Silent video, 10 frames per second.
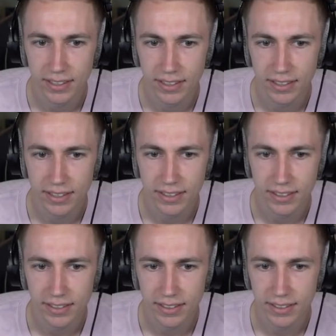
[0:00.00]

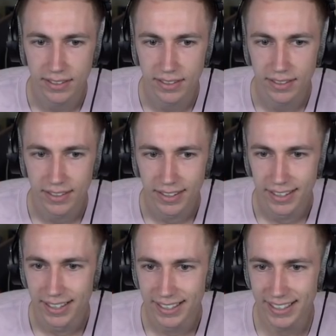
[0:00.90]

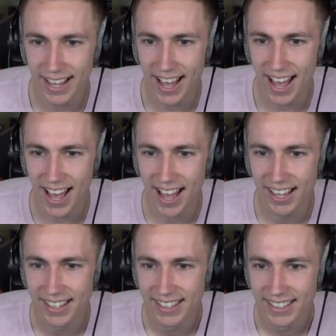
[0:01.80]

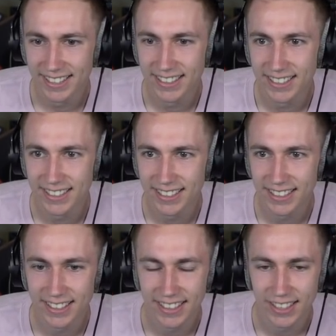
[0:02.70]

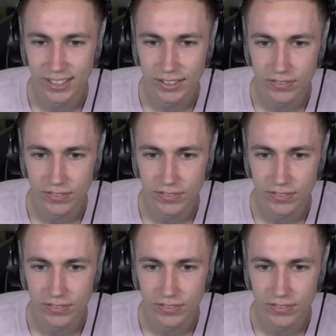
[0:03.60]
(silent)